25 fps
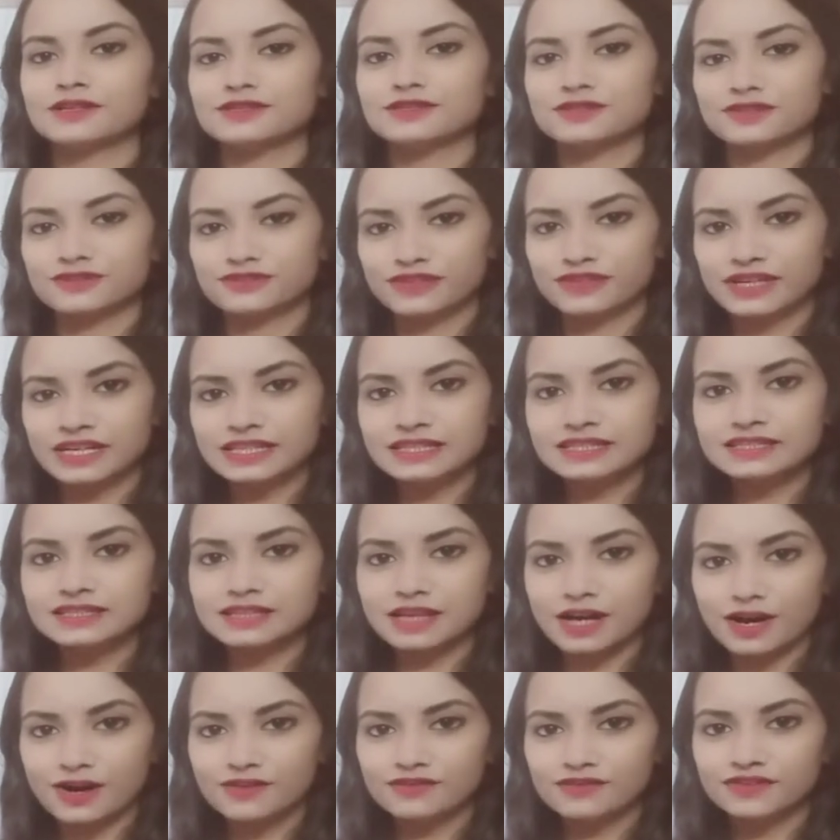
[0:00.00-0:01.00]
So friends,
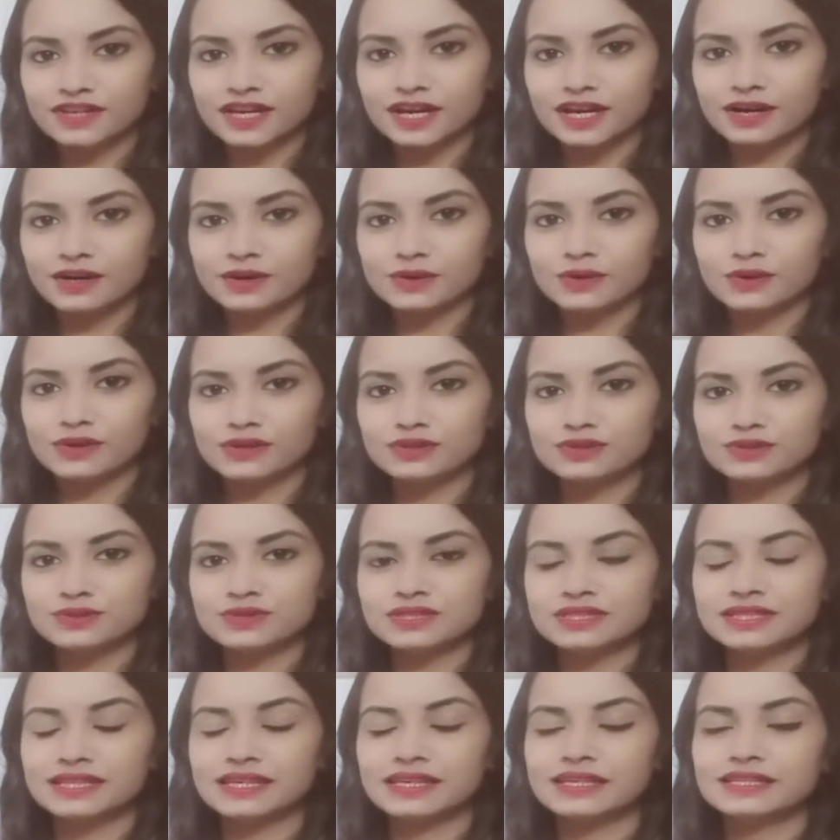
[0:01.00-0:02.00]
now we are going to
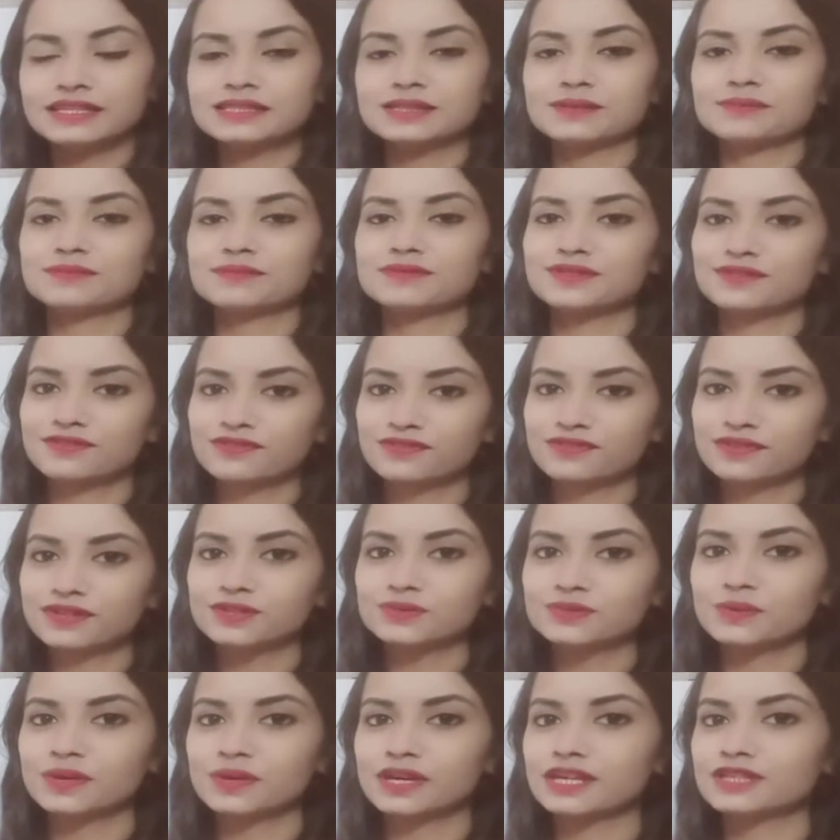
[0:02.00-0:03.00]
see some
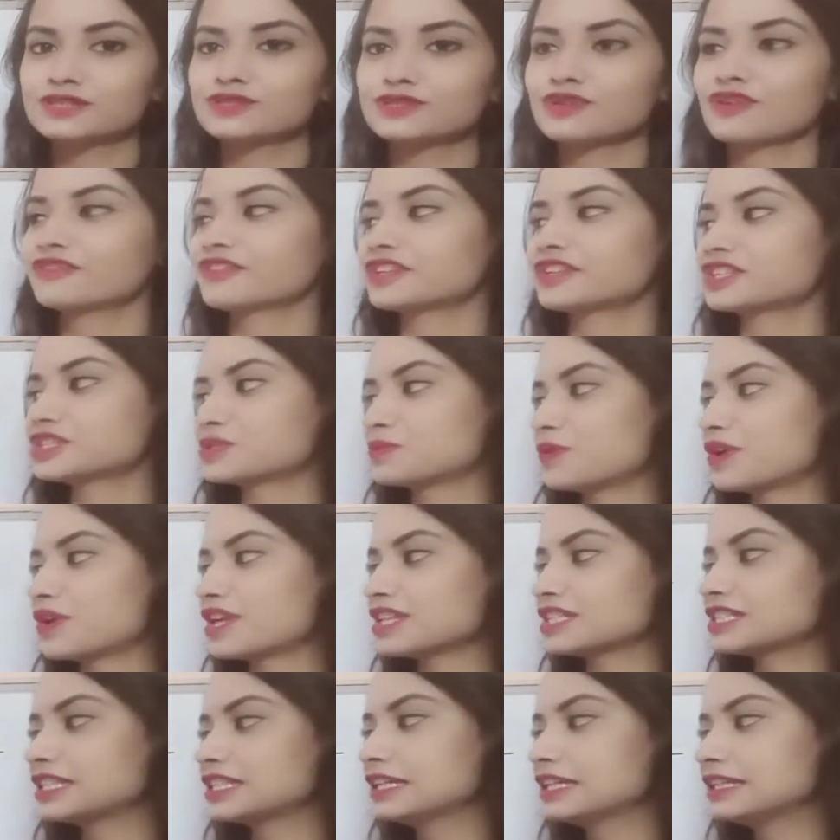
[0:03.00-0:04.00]
different ways of
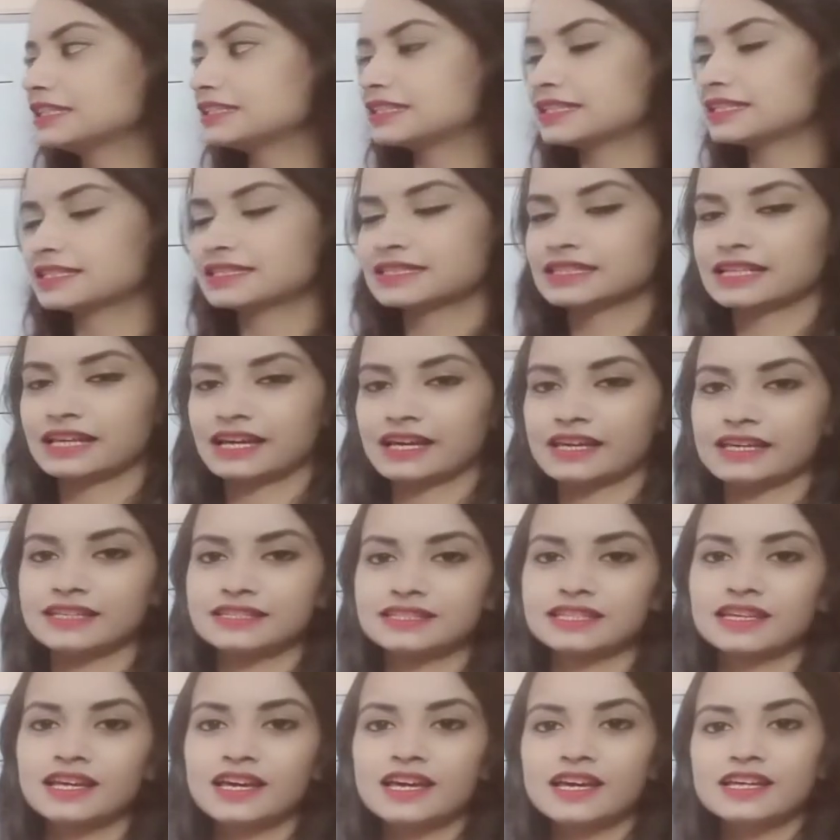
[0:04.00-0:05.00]
expressing
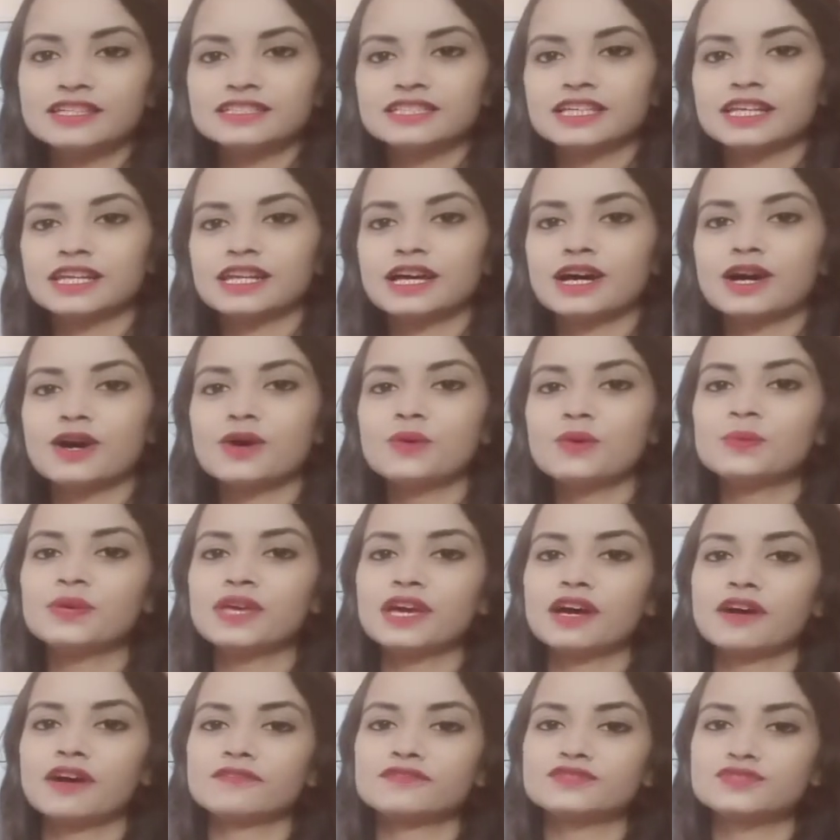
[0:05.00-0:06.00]
dislikes. Till now we
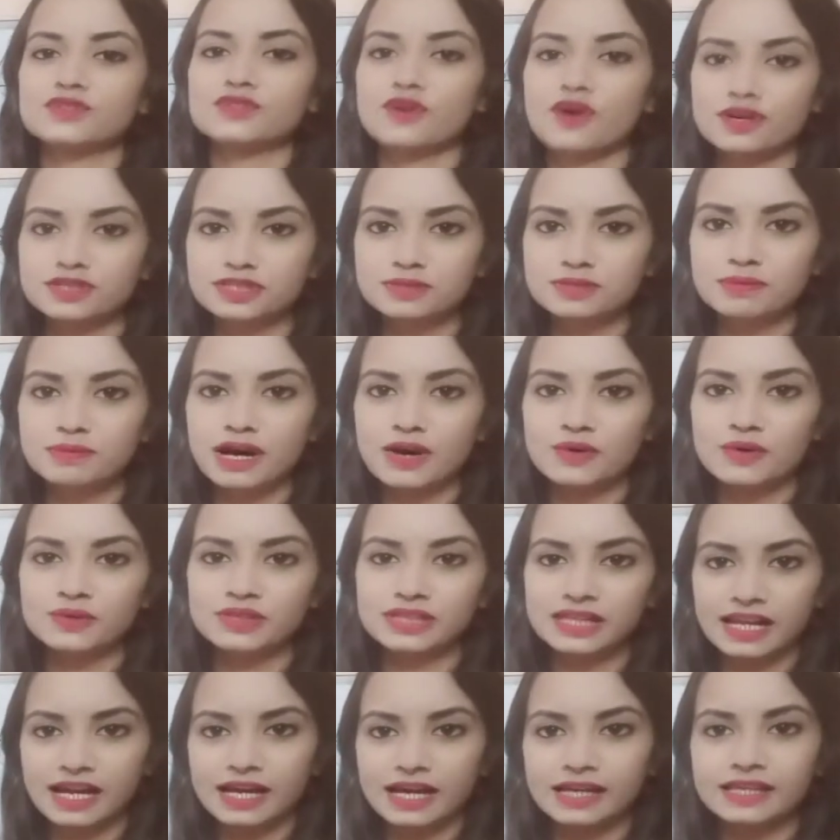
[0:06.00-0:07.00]
have talked about
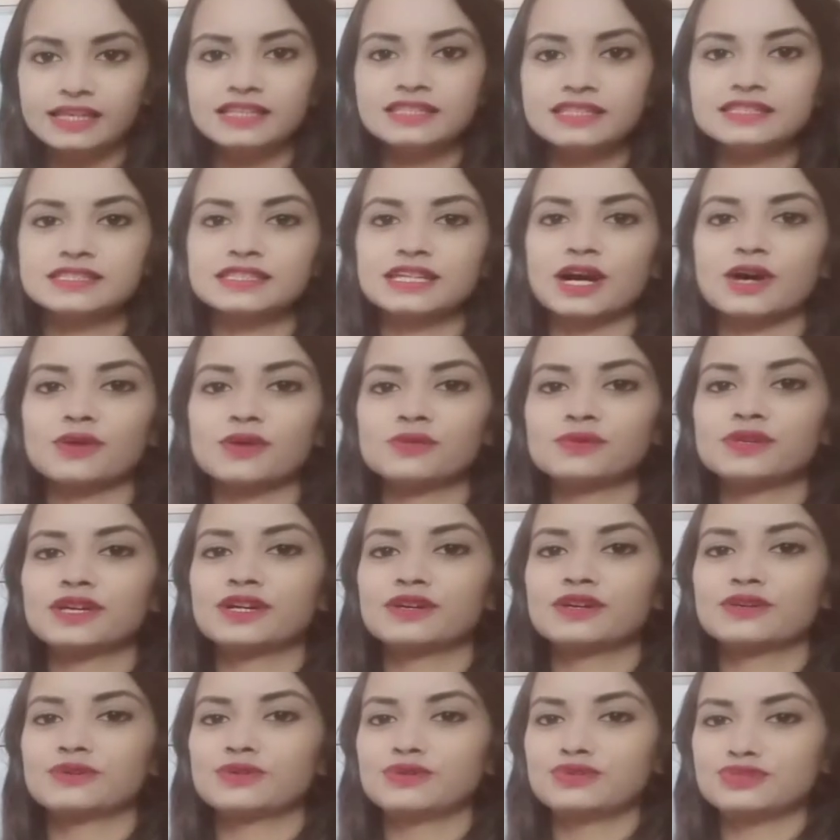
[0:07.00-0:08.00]
likes. Now we
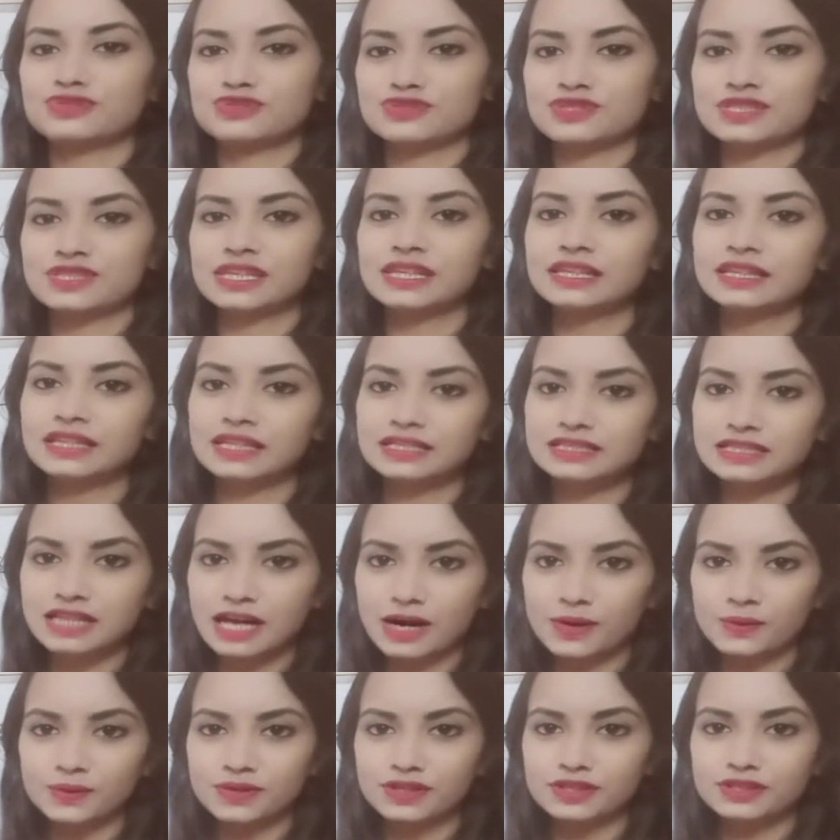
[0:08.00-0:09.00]
are going to see that
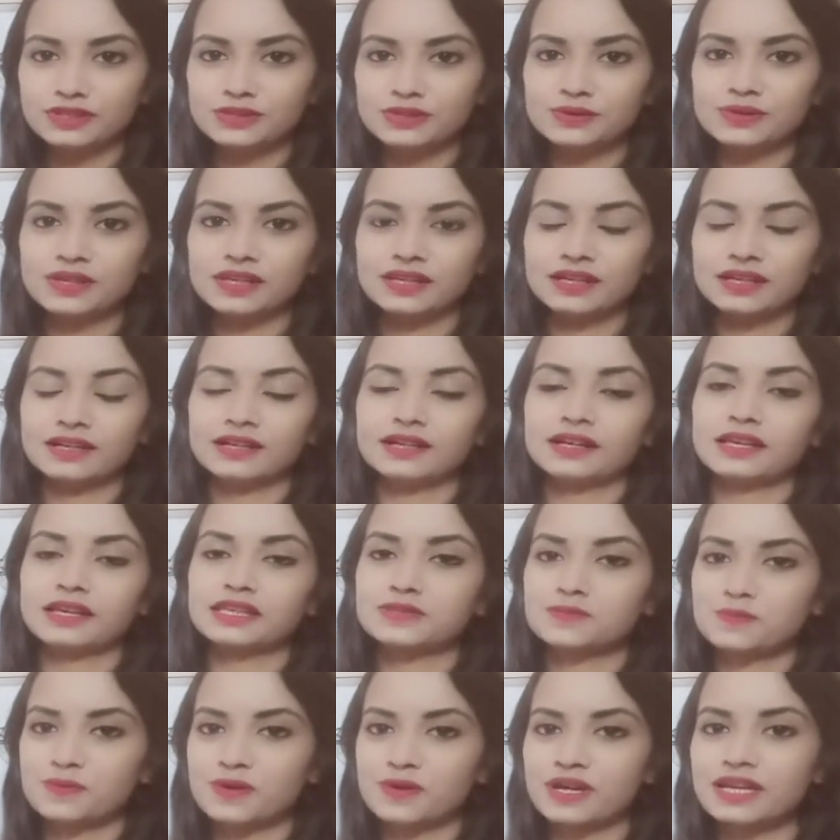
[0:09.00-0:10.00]
how can you
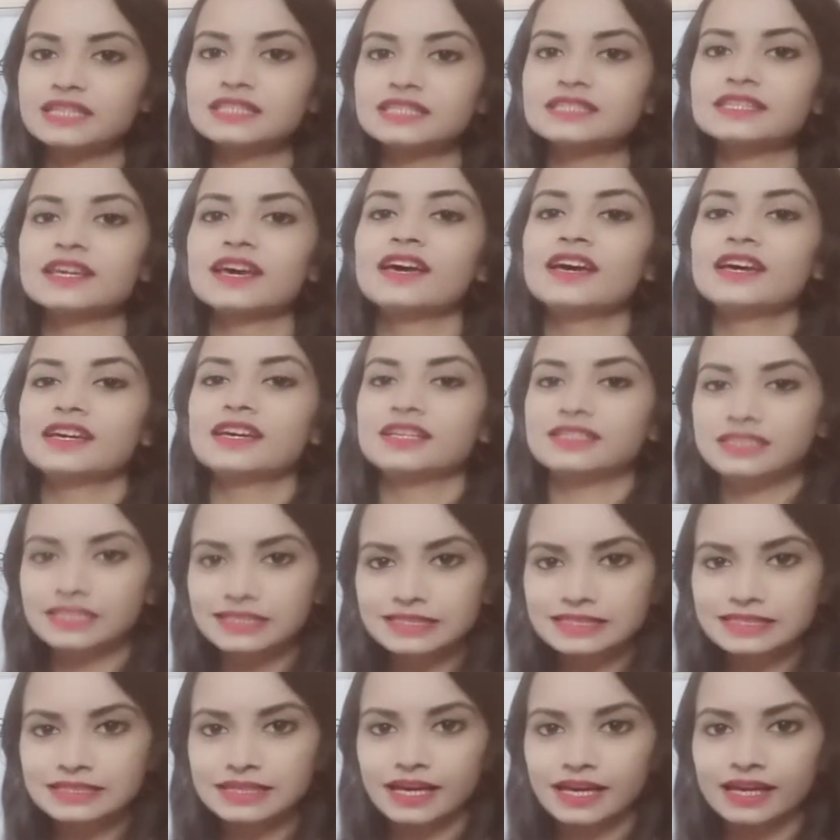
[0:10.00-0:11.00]
express
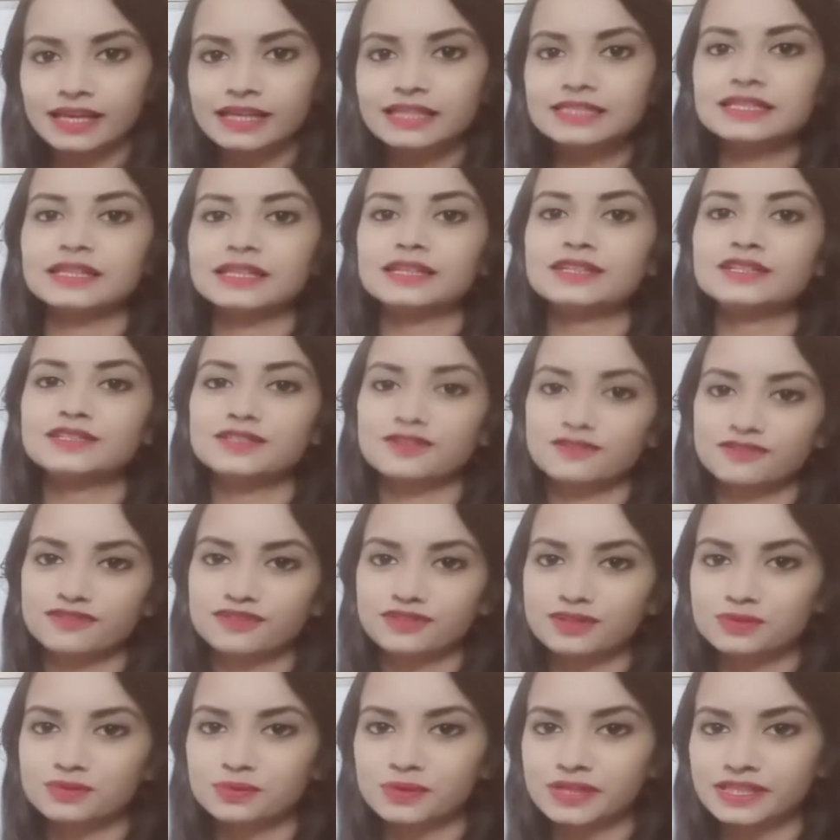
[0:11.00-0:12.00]
dislikes in
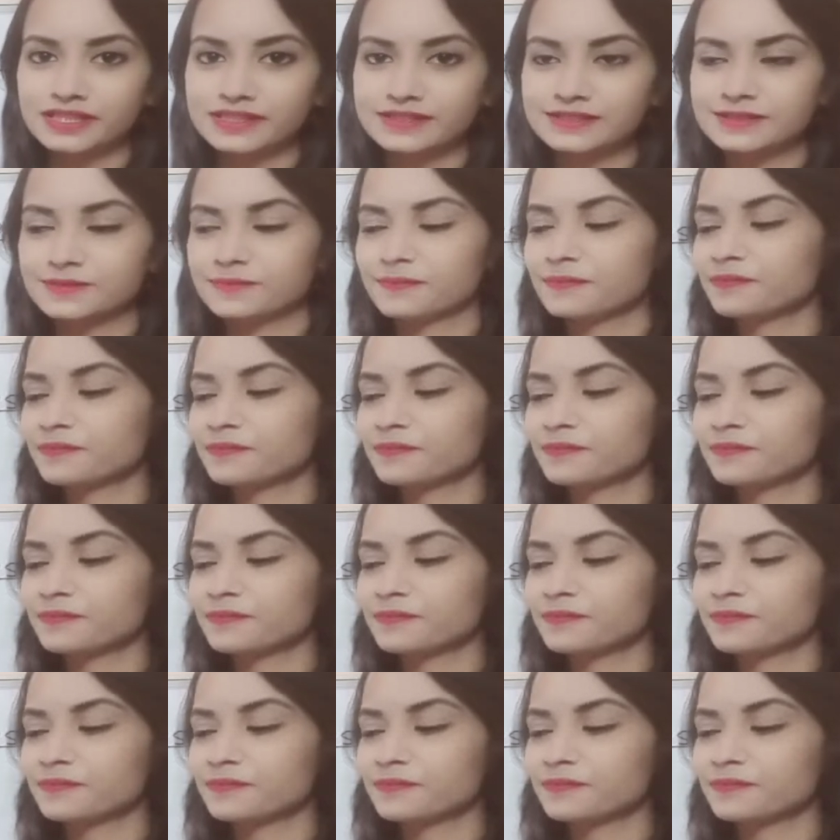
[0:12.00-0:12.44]
different ways.